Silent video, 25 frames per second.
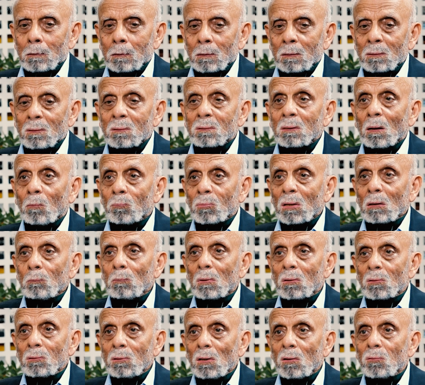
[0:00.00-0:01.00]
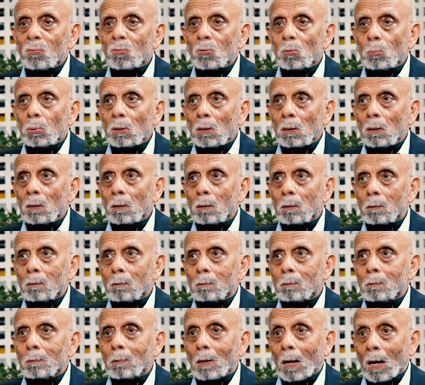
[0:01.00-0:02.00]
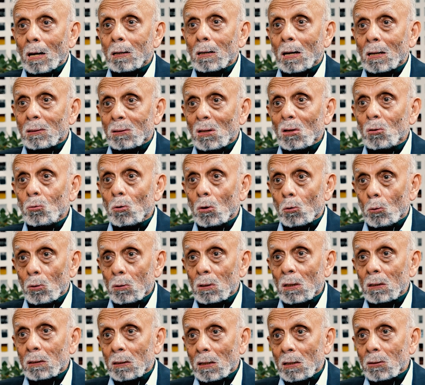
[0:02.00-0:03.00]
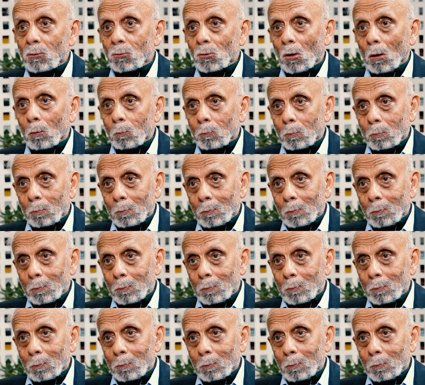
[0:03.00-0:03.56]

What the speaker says: This is something which needs to be, and I think you're doing a great job